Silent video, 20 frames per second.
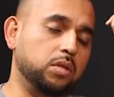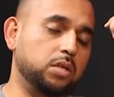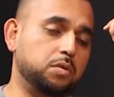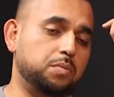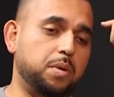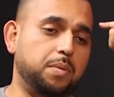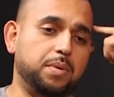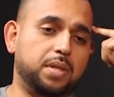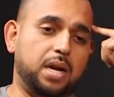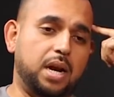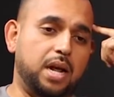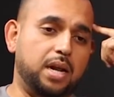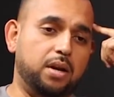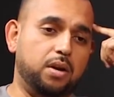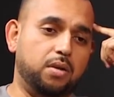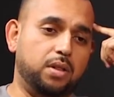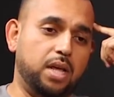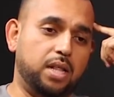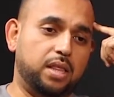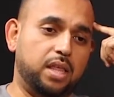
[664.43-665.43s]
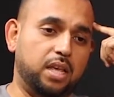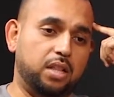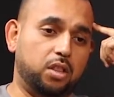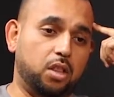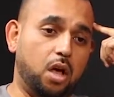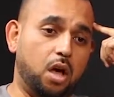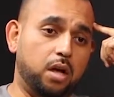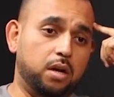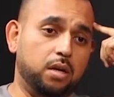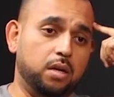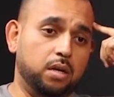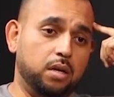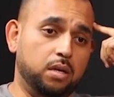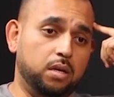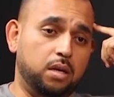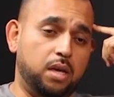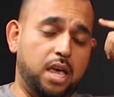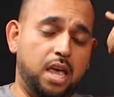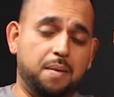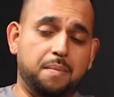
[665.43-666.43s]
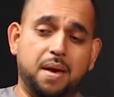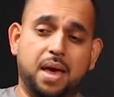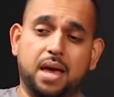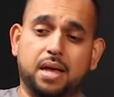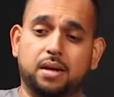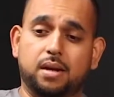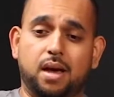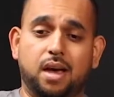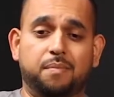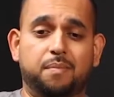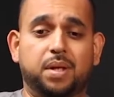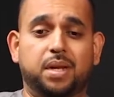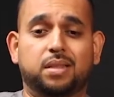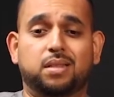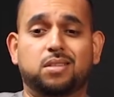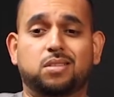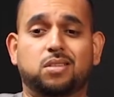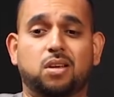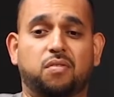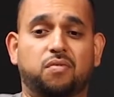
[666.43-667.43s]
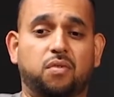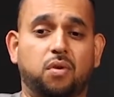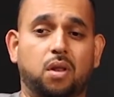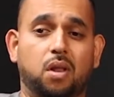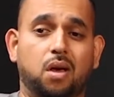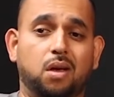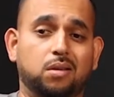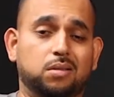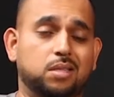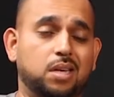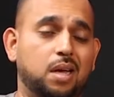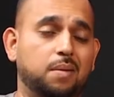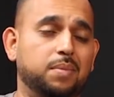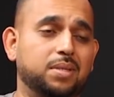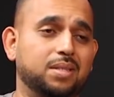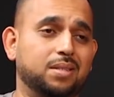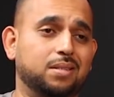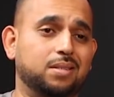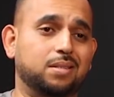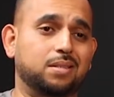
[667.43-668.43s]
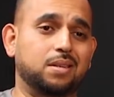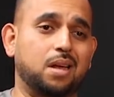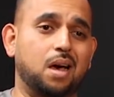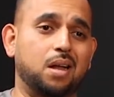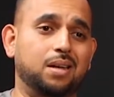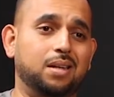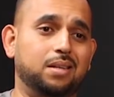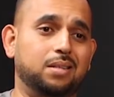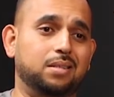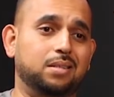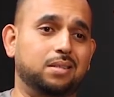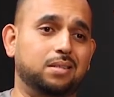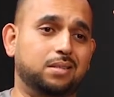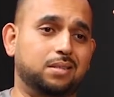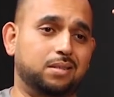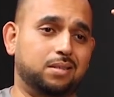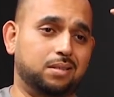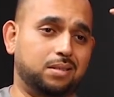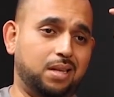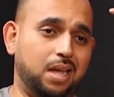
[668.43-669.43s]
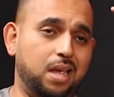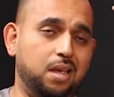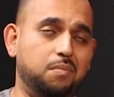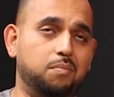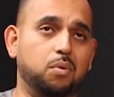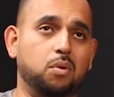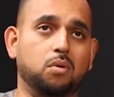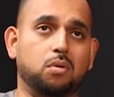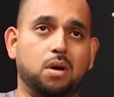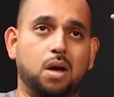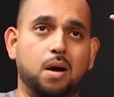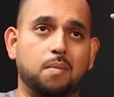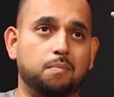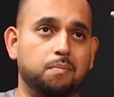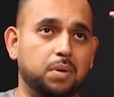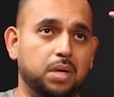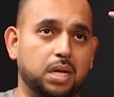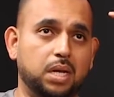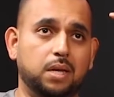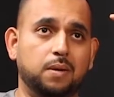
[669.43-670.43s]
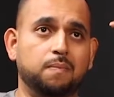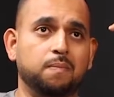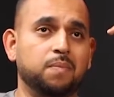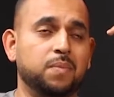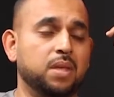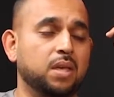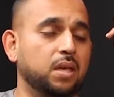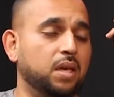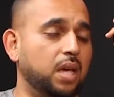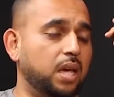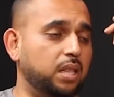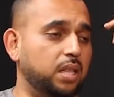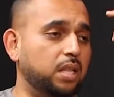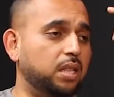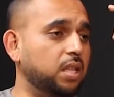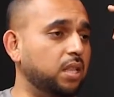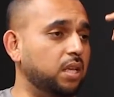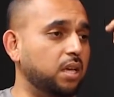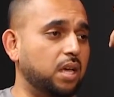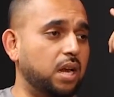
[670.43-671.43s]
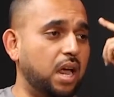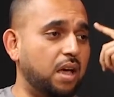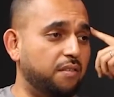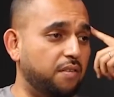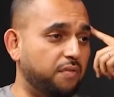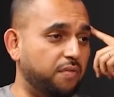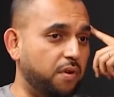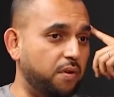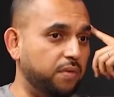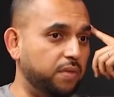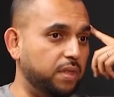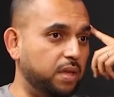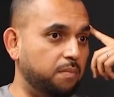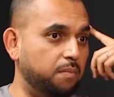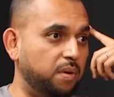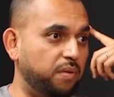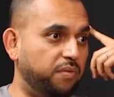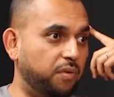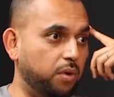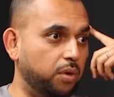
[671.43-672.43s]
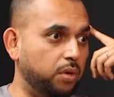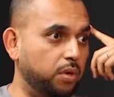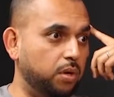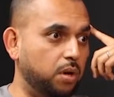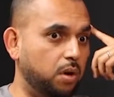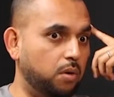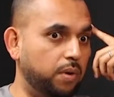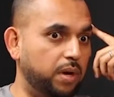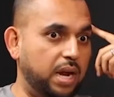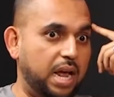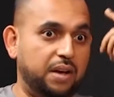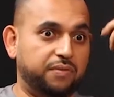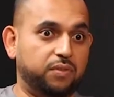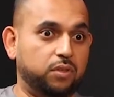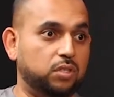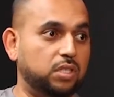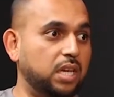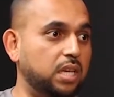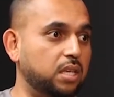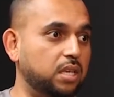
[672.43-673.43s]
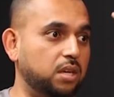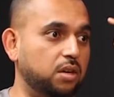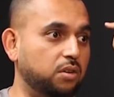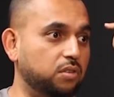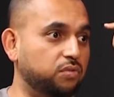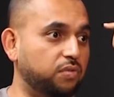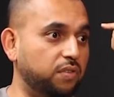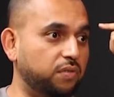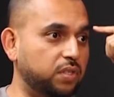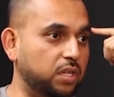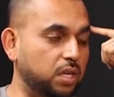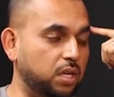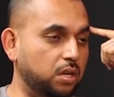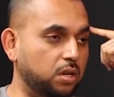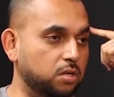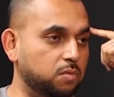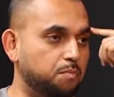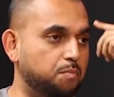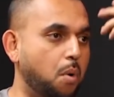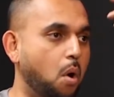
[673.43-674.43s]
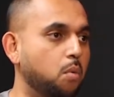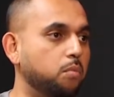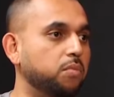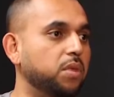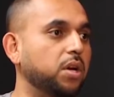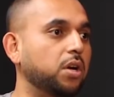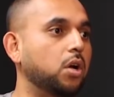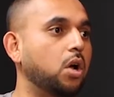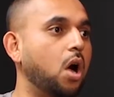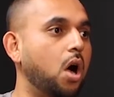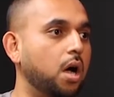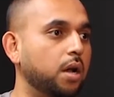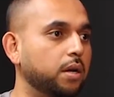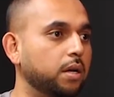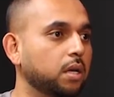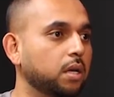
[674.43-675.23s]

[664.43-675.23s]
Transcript: There's people that I know that they thought, hey, man, I've been at this job for a long time. It's a solid, stable company. And they think they're going to have it forever. And then before you know it, after 10 years, 15 years, boom, they're gone.